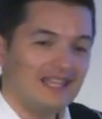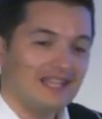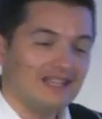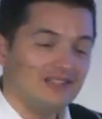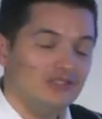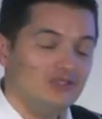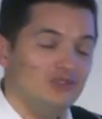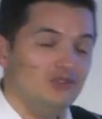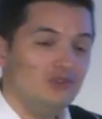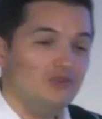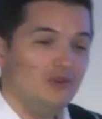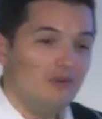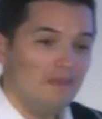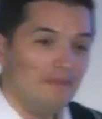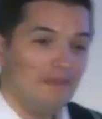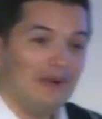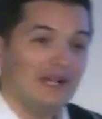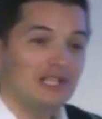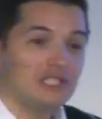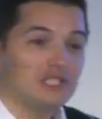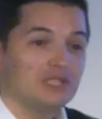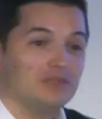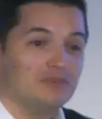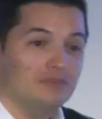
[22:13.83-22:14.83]
they can do
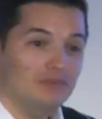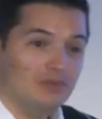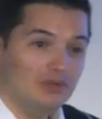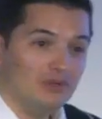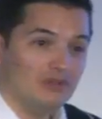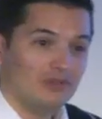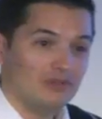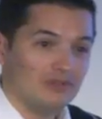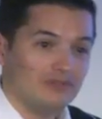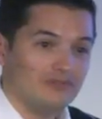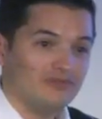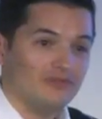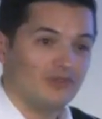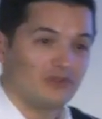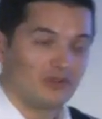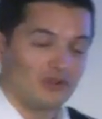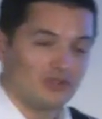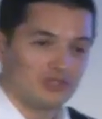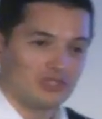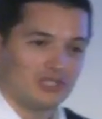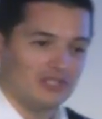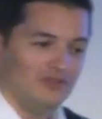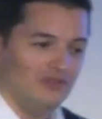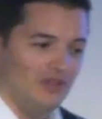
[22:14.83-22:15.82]
much more
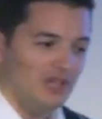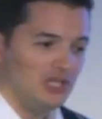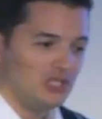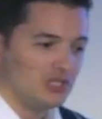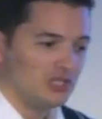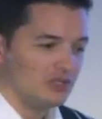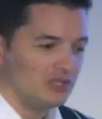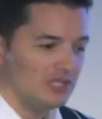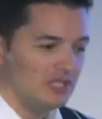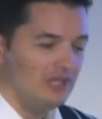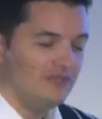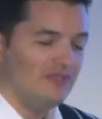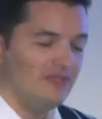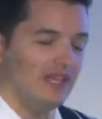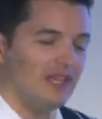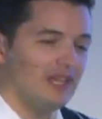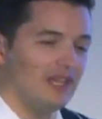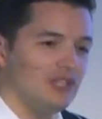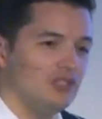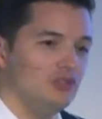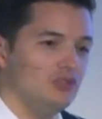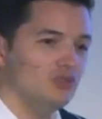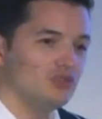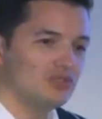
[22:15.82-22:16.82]
for conservation if
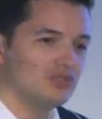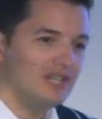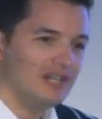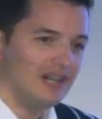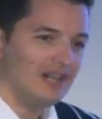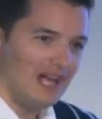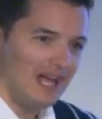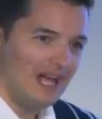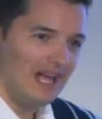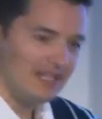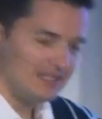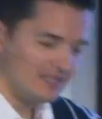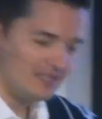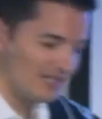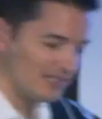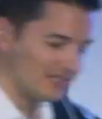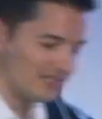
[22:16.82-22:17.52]
they can use their, uh,